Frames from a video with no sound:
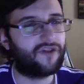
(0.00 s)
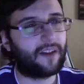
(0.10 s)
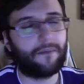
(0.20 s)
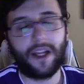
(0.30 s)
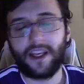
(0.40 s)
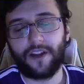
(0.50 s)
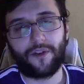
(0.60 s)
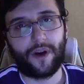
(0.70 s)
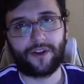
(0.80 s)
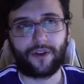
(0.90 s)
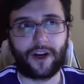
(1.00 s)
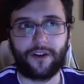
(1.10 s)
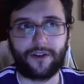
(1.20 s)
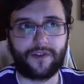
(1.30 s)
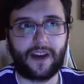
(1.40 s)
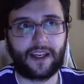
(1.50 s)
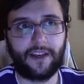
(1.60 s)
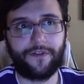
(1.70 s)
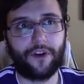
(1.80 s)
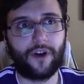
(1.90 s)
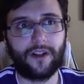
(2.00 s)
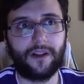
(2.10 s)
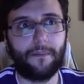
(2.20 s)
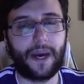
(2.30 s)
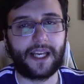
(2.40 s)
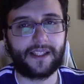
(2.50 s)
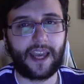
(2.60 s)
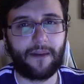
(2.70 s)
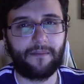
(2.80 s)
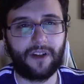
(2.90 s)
Like many other retro characters, like, if they're not in the base game,